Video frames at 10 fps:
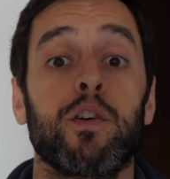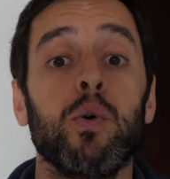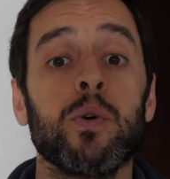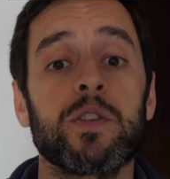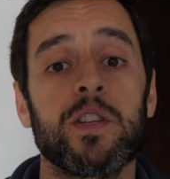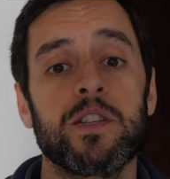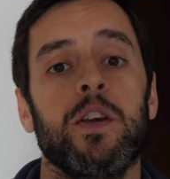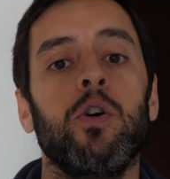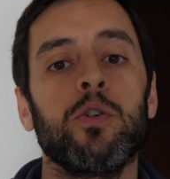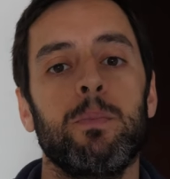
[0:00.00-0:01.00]
of course, there's
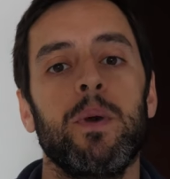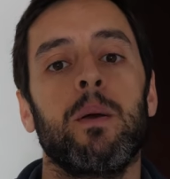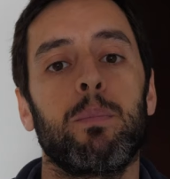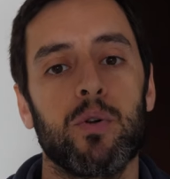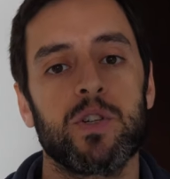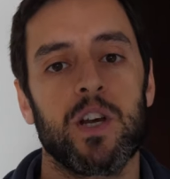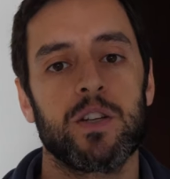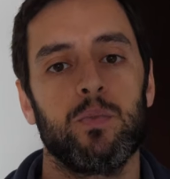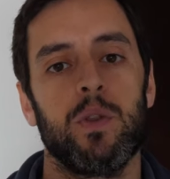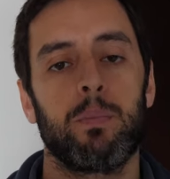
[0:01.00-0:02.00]
the odd big
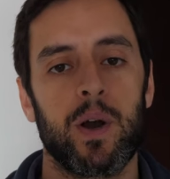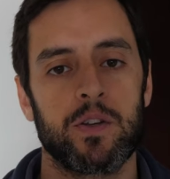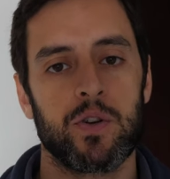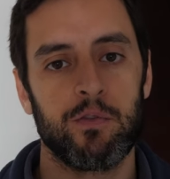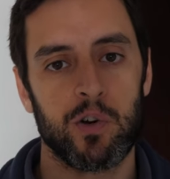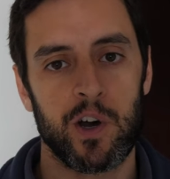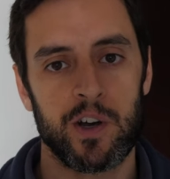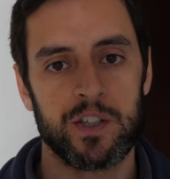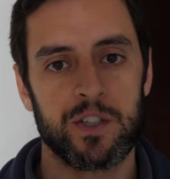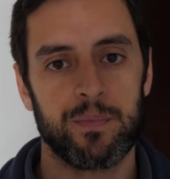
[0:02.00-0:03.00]
project with Bradt Travel
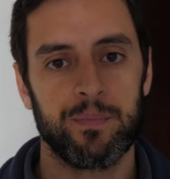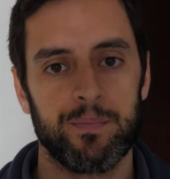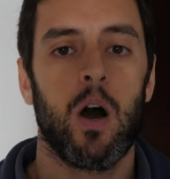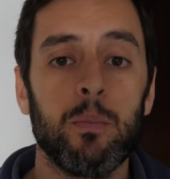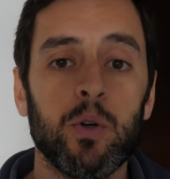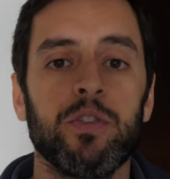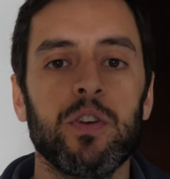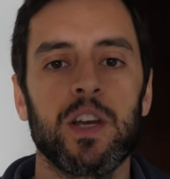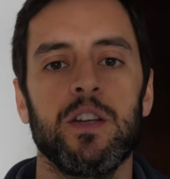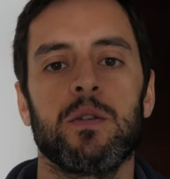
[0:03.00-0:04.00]
Guides. I'm
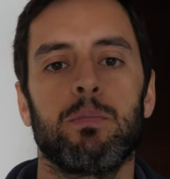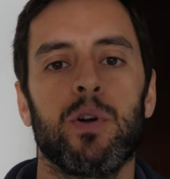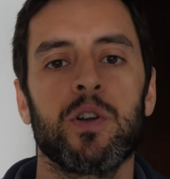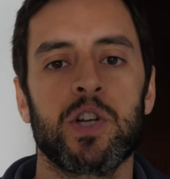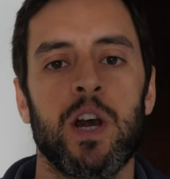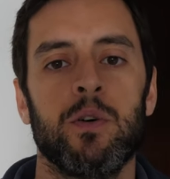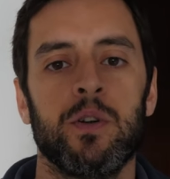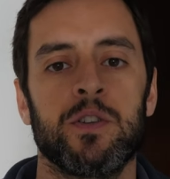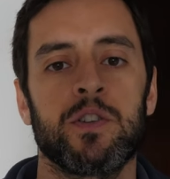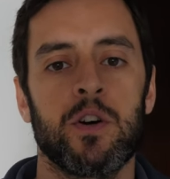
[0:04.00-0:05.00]
also keen to branch
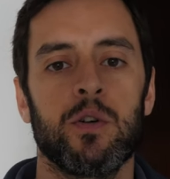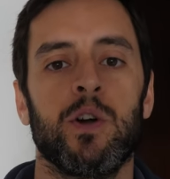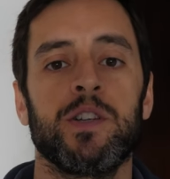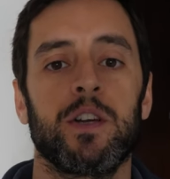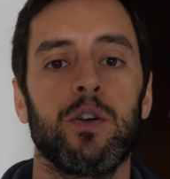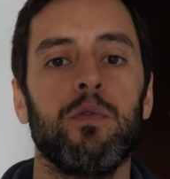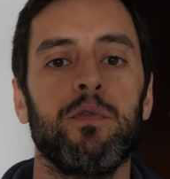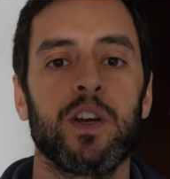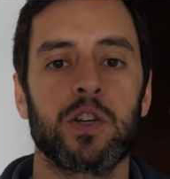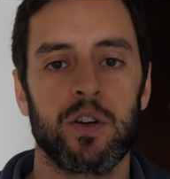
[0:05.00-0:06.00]
out and start writing
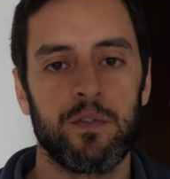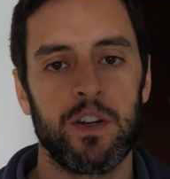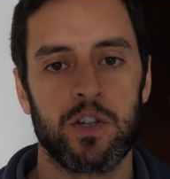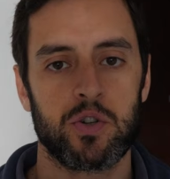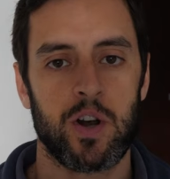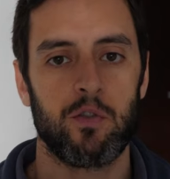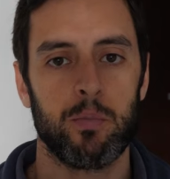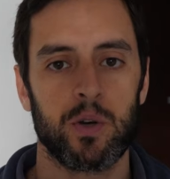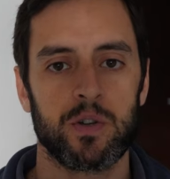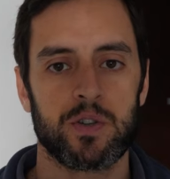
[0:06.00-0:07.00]
non-fiction adventure travel
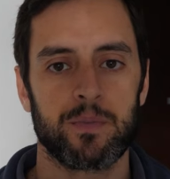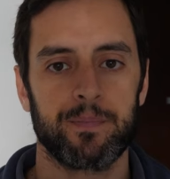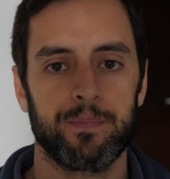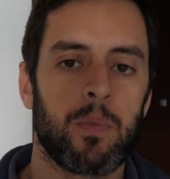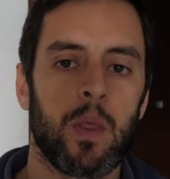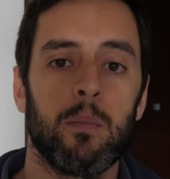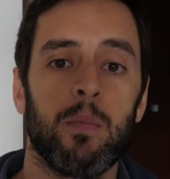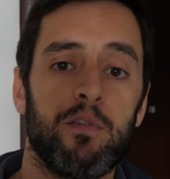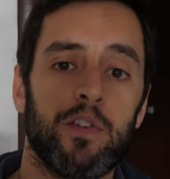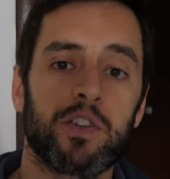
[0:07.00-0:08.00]
books.
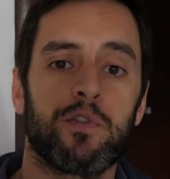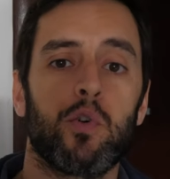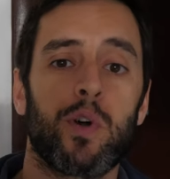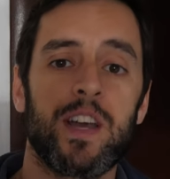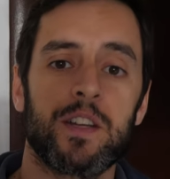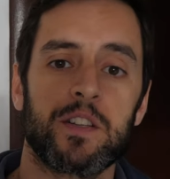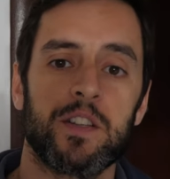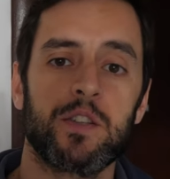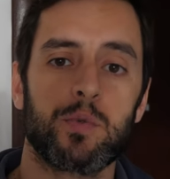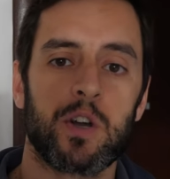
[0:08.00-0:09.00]
My first foray into
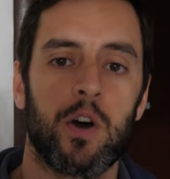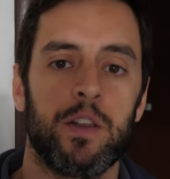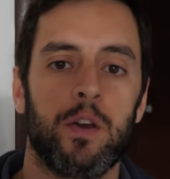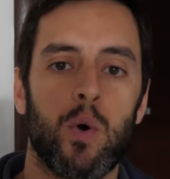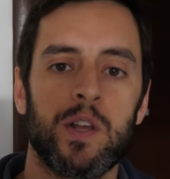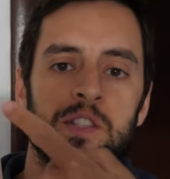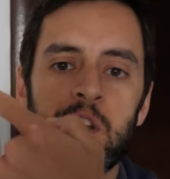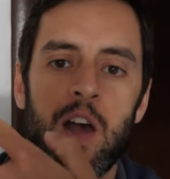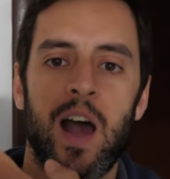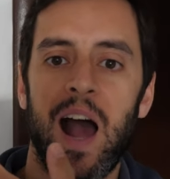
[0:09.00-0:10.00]
this was Kayak The
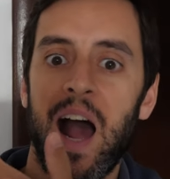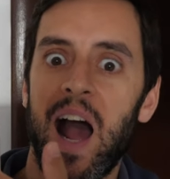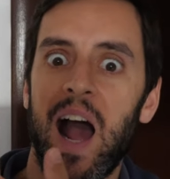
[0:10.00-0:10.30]
Kwanza.